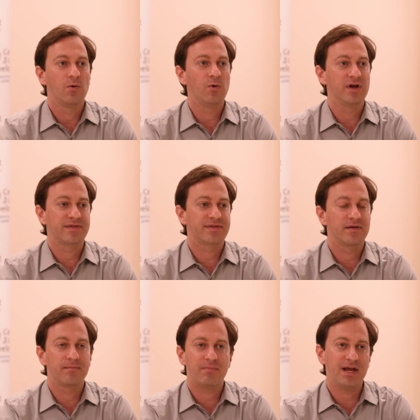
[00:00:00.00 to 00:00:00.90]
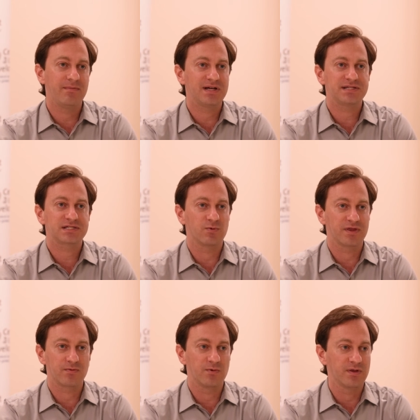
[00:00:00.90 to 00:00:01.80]
with payments,
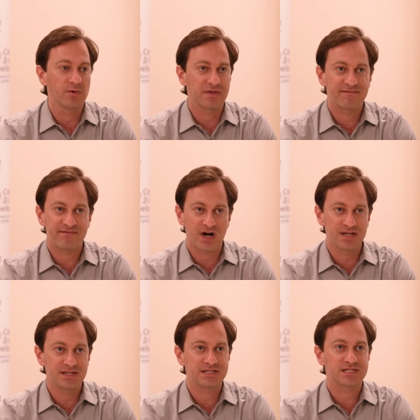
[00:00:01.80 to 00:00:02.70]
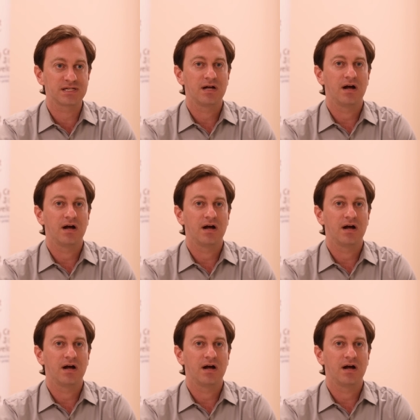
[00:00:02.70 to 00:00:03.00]
with, with, with funds,